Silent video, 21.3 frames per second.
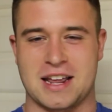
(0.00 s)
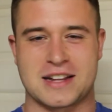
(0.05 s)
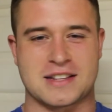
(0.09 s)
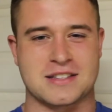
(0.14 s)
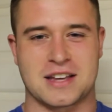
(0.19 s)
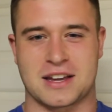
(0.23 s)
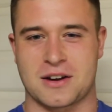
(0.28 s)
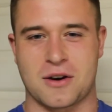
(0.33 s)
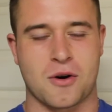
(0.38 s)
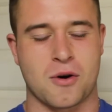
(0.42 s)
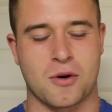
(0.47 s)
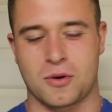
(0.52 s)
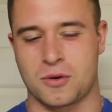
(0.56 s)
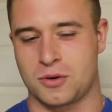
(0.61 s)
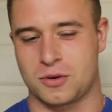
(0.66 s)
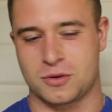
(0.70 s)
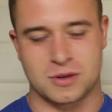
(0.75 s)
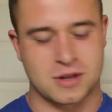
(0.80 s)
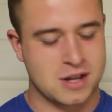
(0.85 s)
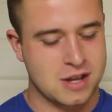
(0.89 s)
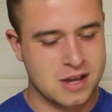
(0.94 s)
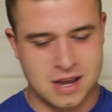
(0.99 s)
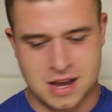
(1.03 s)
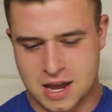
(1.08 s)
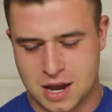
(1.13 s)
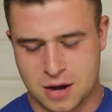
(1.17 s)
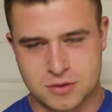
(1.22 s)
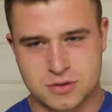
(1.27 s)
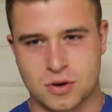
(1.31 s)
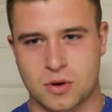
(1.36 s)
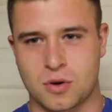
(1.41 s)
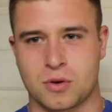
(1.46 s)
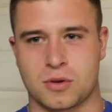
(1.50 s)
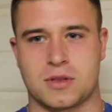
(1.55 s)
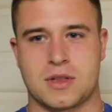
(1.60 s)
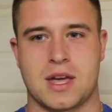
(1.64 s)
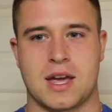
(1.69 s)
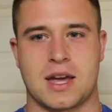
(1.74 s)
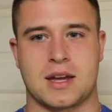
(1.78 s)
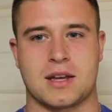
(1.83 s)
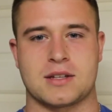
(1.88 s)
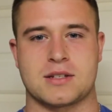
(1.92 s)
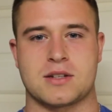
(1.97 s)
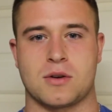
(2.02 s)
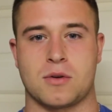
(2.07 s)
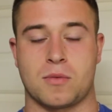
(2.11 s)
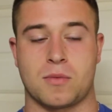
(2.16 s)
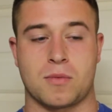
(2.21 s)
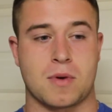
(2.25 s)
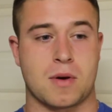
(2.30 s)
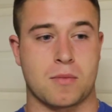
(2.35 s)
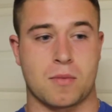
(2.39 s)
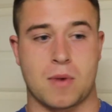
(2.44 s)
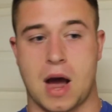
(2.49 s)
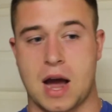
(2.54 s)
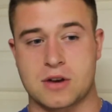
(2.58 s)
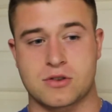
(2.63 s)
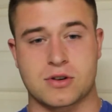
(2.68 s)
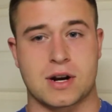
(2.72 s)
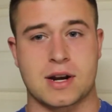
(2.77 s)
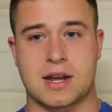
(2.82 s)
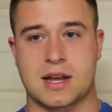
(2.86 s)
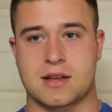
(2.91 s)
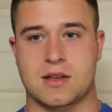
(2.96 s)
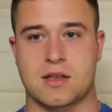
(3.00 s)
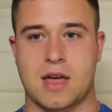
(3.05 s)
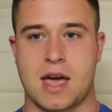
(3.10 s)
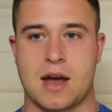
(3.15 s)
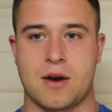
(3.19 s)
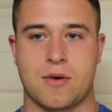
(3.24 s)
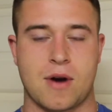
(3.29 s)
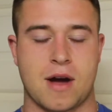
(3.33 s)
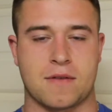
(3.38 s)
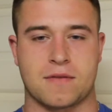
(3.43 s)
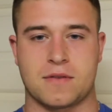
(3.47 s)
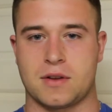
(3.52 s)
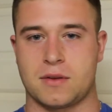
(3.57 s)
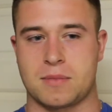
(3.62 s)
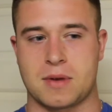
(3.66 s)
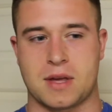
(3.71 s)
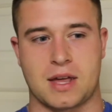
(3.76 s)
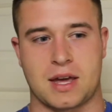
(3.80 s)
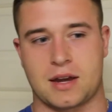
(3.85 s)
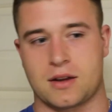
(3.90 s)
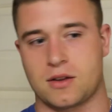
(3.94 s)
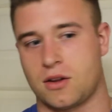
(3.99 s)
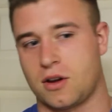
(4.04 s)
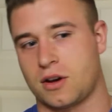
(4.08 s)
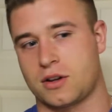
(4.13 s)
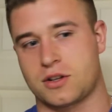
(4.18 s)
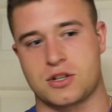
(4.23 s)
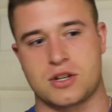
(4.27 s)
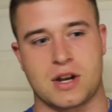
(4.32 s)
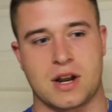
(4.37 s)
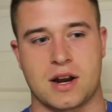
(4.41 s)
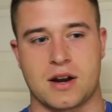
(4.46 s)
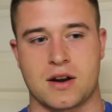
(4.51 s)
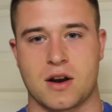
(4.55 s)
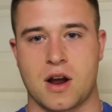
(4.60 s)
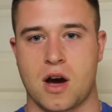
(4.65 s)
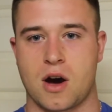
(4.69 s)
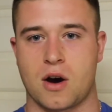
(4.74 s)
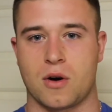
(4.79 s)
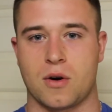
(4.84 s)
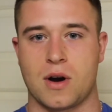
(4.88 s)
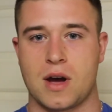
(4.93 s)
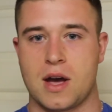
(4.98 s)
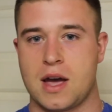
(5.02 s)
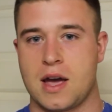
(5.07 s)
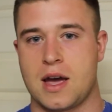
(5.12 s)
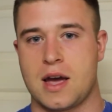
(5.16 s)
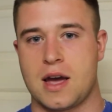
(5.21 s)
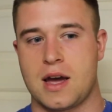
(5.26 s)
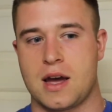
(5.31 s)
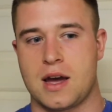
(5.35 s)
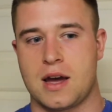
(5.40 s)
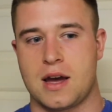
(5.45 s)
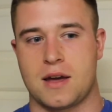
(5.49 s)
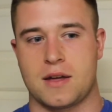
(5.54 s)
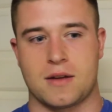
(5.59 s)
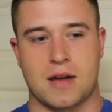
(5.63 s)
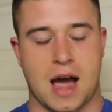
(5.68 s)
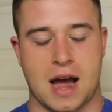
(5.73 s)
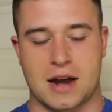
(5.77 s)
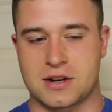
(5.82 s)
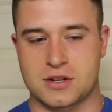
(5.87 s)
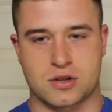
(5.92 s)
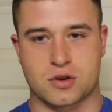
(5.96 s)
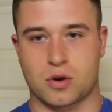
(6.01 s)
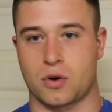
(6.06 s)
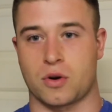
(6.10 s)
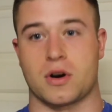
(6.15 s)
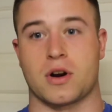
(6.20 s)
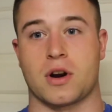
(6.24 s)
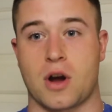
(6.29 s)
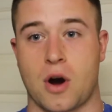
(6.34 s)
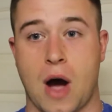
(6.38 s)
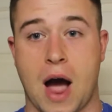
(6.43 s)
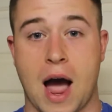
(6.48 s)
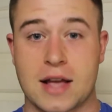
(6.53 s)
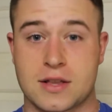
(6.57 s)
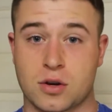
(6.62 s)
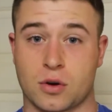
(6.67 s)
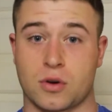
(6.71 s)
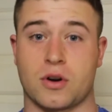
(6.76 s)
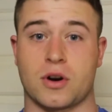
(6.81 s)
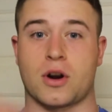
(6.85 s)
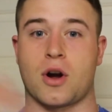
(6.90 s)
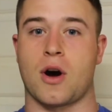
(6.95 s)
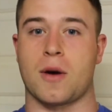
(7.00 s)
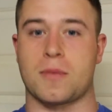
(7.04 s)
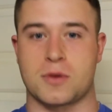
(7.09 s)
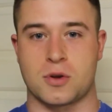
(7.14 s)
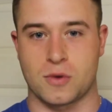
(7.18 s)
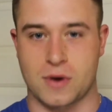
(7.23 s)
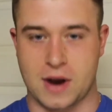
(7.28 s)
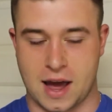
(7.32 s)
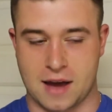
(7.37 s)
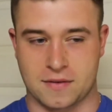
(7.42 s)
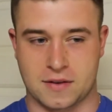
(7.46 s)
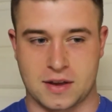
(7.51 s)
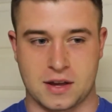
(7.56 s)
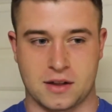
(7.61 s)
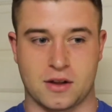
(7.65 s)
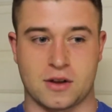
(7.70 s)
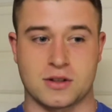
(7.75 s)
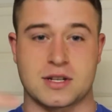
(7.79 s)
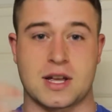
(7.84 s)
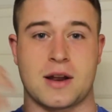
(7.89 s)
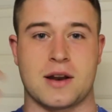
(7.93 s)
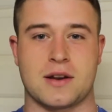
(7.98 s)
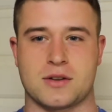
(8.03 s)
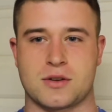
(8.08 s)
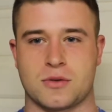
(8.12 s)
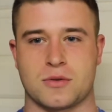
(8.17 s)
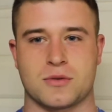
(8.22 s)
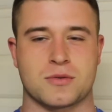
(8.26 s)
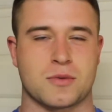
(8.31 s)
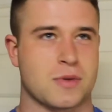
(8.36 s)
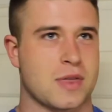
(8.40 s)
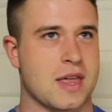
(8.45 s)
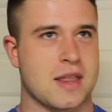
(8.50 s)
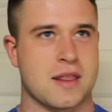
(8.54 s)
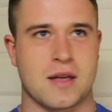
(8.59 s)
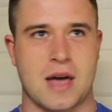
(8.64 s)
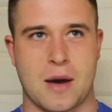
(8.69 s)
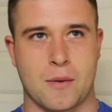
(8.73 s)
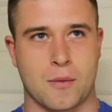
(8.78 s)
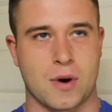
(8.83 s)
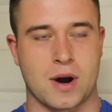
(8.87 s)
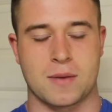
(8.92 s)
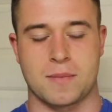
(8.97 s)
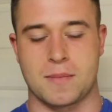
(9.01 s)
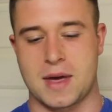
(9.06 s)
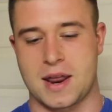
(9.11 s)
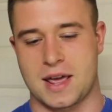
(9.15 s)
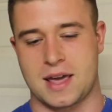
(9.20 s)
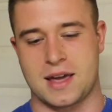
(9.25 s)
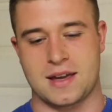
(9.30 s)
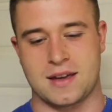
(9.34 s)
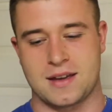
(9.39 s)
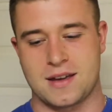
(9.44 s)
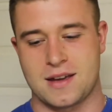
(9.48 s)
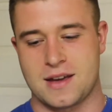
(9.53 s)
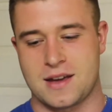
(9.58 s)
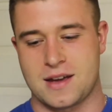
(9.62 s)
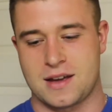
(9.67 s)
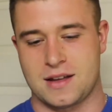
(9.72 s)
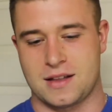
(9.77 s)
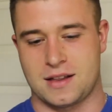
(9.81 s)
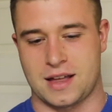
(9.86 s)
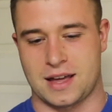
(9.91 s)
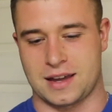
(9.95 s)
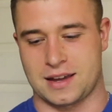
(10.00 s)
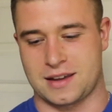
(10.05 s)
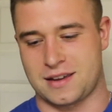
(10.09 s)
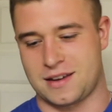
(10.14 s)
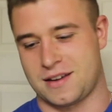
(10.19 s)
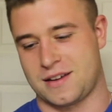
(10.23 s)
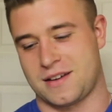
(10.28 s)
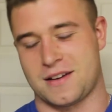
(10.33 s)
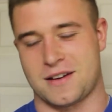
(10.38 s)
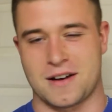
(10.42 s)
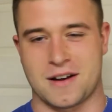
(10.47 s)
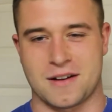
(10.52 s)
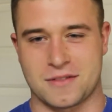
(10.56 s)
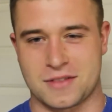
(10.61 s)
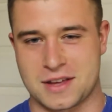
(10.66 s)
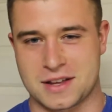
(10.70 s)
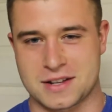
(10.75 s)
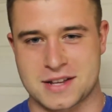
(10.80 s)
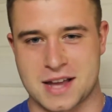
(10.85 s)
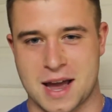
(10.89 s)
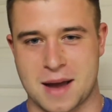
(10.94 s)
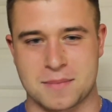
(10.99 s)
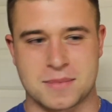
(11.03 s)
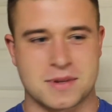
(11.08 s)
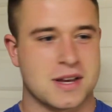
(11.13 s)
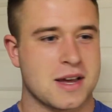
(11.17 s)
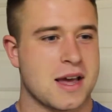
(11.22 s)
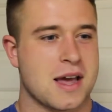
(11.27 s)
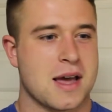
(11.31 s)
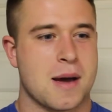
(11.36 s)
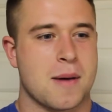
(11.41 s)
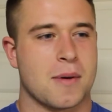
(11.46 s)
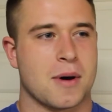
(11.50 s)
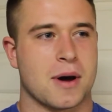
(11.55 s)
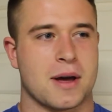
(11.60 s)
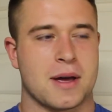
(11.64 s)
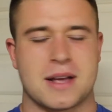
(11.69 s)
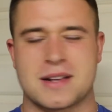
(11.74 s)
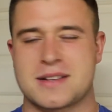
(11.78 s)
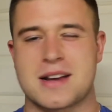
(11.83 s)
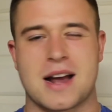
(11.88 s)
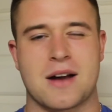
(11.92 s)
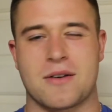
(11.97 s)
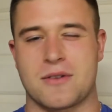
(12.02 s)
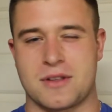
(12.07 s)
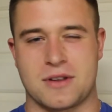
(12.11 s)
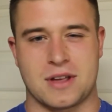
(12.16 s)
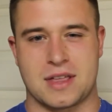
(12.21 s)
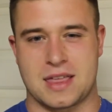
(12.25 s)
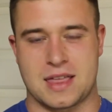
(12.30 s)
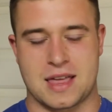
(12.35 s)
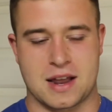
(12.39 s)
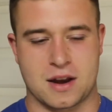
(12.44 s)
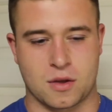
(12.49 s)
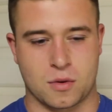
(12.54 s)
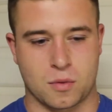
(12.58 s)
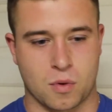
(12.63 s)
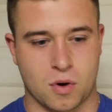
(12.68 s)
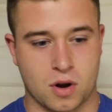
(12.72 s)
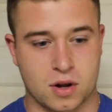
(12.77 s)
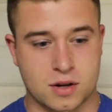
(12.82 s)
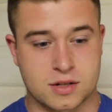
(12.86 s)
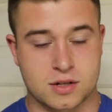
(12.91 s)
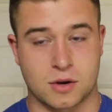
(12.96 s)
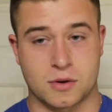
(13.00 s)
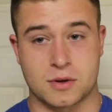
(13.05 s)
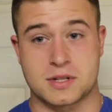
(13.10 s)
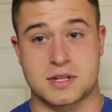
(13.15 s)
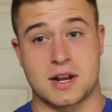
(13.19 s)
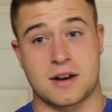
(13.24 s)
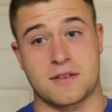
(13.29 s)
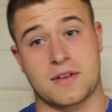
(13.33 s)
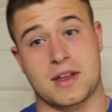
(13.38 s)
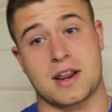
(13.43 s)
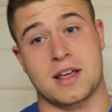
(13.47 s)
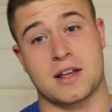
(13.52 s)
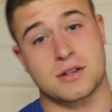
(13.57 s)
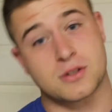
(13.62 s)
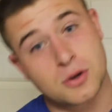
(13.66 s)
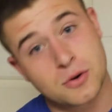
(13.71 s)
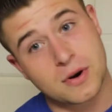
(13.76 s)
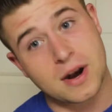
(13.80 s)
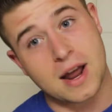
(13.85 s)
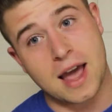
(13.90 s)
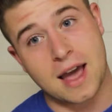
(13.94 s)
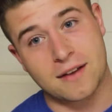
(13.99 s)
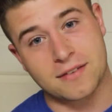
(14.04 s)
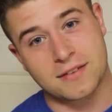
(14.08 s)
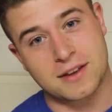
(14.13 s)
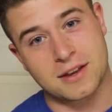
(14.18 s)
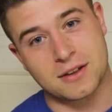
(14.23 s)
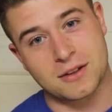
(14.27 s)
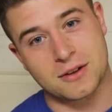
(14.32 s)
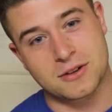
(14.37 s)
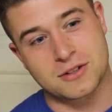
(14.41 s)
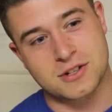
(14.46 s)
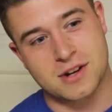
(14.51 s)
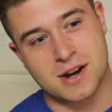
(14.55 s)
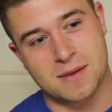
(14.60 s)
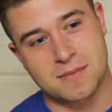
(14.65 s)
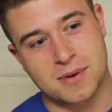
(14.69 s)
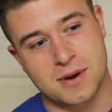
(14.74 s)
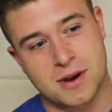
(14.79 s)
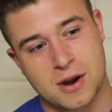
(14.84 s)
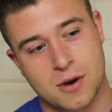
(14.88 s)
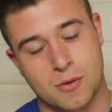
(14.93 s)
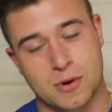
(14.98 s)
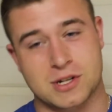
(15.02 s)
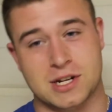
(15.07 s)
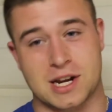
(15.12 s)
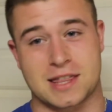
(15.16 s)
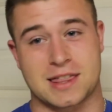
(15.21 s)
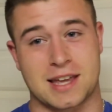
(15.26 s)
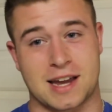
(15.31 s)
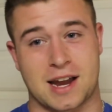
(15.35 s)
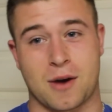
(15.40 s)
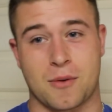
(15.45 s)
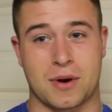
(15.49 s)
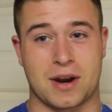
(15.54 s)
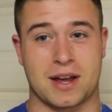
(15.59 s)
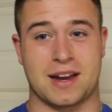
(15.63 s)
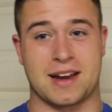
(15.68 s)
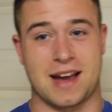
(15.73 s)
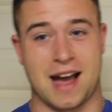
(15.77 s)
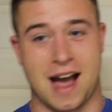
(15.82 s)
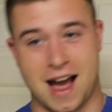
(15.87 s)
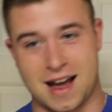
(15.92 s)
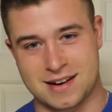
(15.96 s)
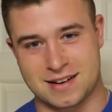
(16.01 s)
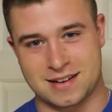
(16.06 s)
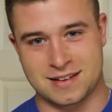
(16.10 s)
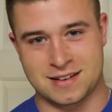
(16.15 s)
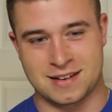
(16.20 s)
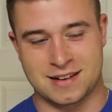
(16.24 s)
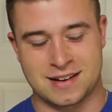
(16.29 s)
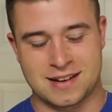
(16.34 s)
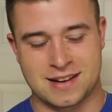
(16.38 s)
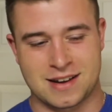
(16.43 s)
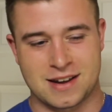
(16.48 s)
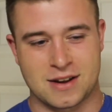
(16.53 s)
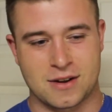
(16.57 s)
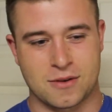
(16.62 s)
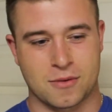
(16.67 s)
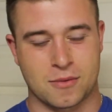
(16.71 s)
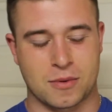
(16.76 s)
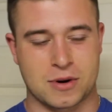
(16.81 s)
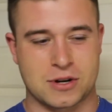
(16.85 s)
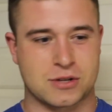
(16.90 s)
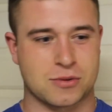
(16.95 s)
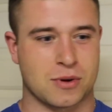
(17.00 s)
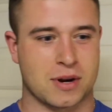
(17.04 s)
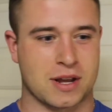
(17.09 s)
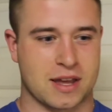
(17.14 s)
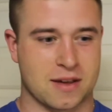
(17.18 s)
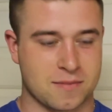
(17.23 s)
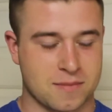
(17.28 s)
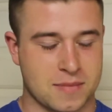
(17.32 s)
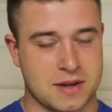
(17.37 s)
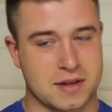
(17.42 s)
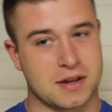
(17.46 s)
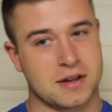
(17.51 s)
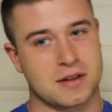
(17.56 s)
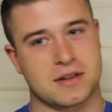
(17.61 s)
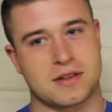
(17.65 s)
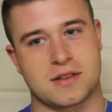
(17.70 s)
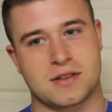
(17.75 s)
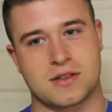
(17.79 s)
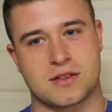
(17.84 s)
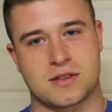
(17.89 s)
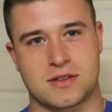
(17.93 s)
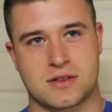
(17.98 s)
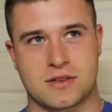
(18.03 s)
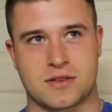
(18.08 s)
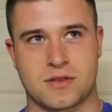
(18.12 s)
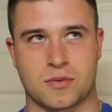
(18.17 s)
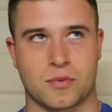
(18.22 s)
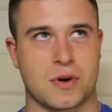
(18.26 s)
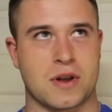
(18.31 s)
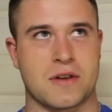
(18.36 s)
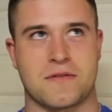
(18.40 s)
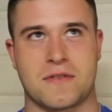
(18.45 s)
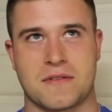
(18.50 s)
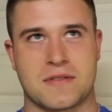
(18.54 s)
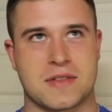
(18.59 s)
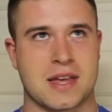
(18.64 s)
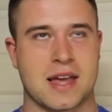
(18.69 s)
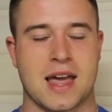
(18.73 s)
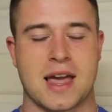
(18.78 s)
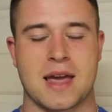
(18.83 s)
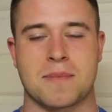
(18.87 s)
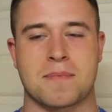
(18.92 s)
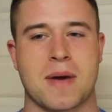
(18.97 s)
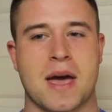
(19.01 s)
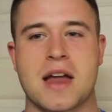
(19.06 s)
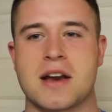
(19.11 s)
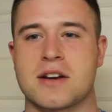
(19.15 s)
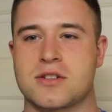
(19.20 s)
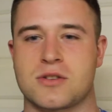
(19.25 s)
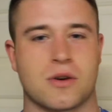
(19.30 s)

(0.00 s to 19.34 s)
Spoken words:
It was a whole thing. So I tried to get to the head ref to be like, look, she didn't know. I told her to go up 2.5 kilos, and so it was within that 1 minute, of the attempt, but it's not really the end of the world. So instead of getting a 2.5 kilo jump, which I think I would have gotten, which would have given me a 358 bench.